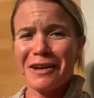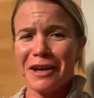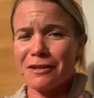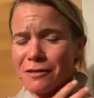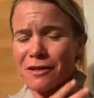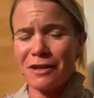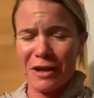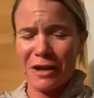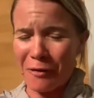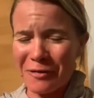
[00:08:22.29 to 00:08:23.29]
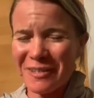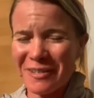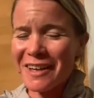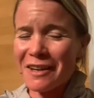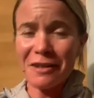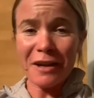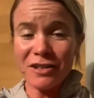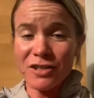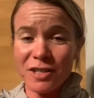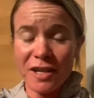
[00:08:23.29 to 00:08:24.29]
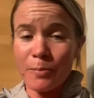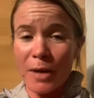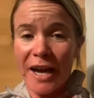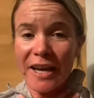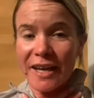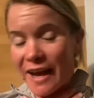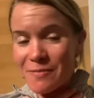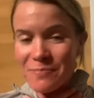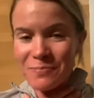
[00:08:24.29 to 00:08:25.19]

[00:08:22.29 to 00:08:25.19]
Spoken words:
And, I just stopped buying it.